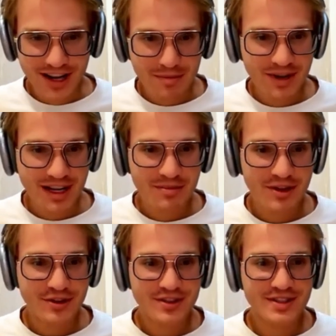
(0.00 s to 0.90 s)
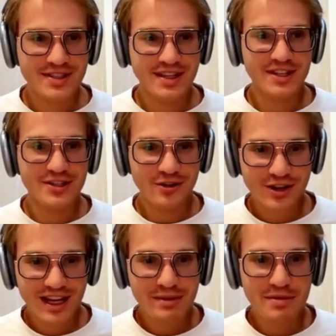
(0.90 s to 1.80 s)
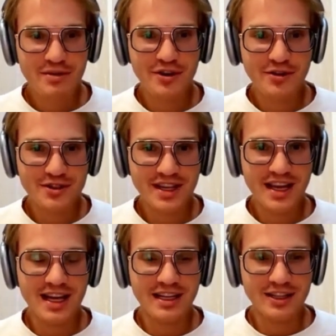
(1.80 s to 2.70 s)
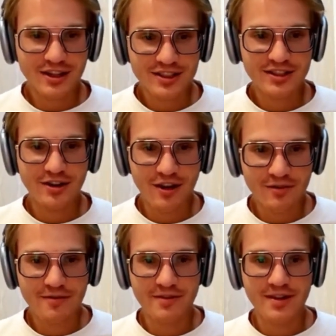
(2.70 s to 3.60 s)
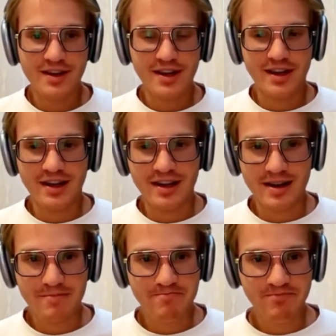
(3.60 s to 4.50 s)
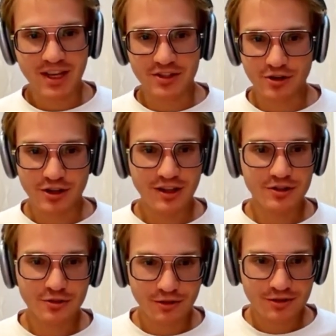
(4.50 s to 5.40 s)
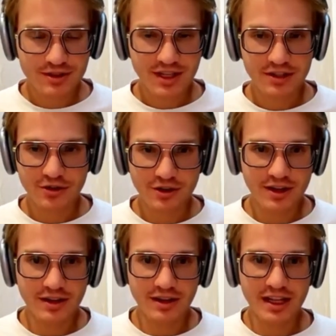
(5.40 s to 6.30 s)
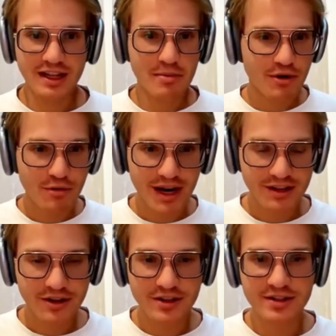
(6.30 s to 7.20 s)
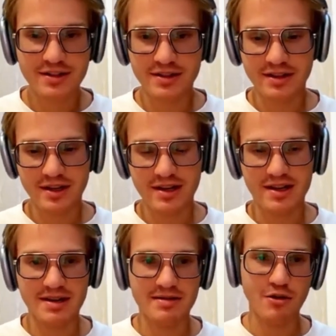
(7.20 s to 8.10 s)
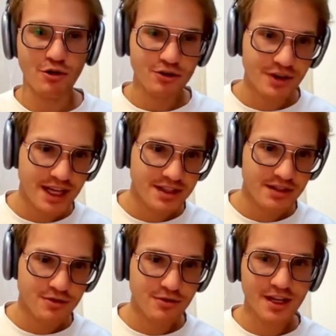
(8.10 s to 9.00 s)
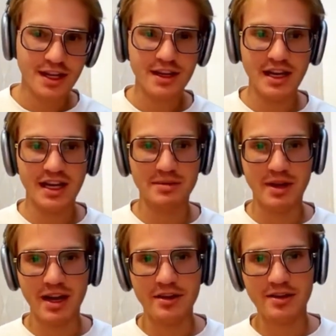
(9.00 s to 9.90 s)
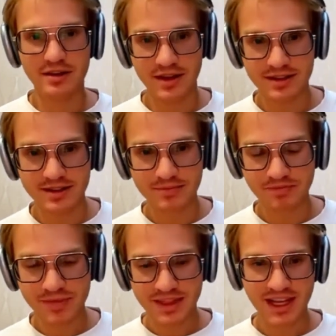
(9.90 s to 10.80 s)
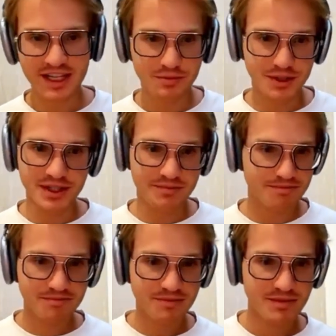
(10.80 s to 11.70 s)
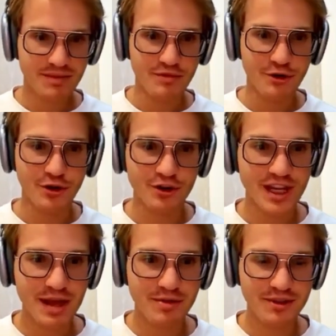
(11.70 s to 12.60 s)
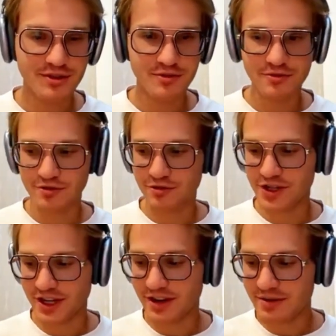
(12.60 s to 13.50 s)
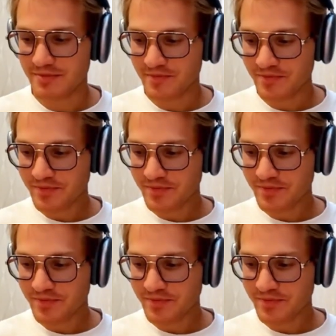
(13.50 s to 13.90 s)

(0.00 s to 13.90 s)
work happening because internally we were using a lot of internal tools, internal LLM providers, code-related tooling, and many other things that we were not able to share.